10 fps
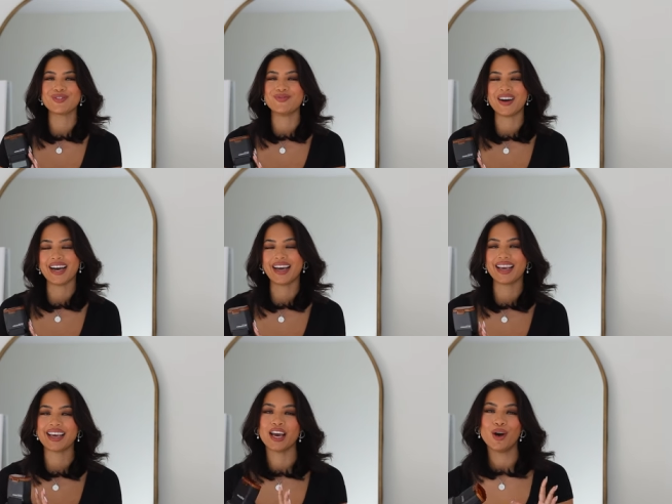to
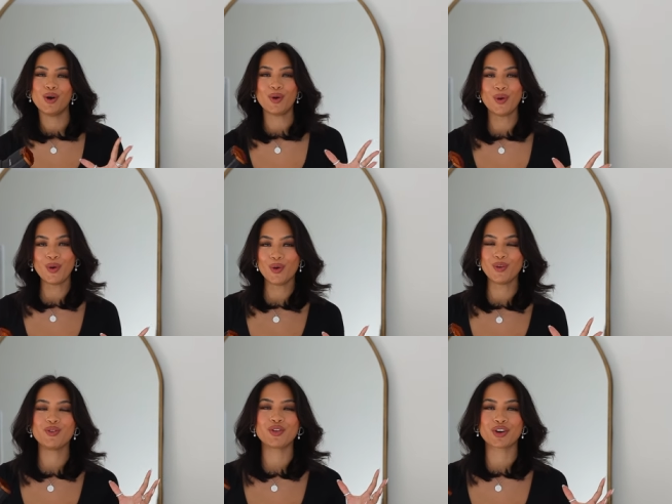my
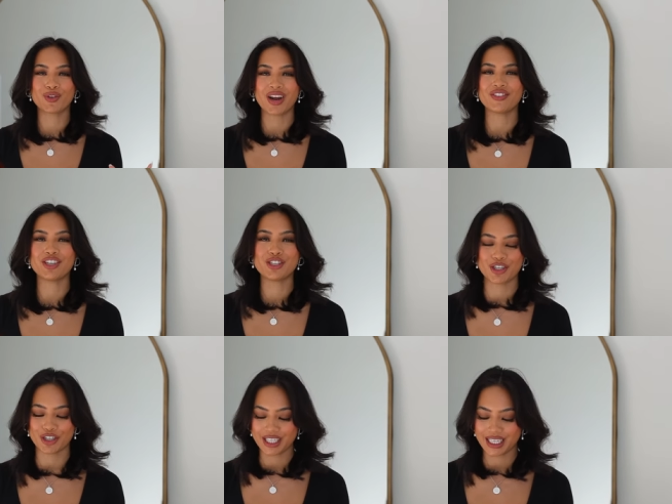whole photography
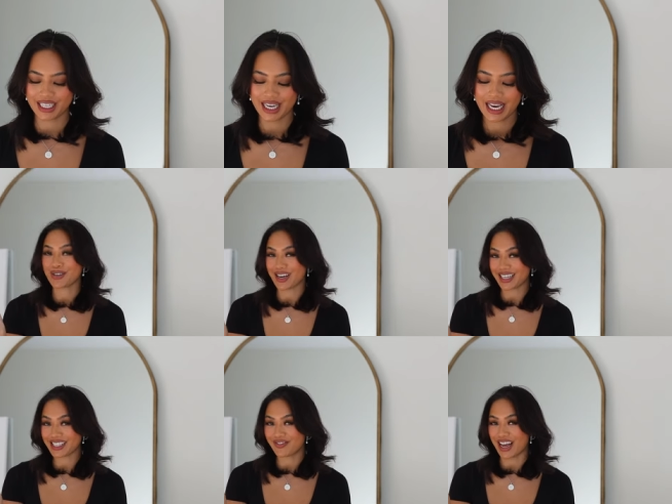journey. So I
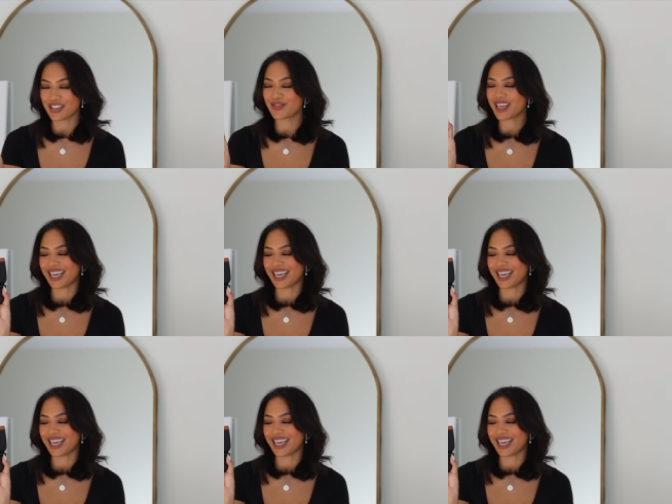got this flash from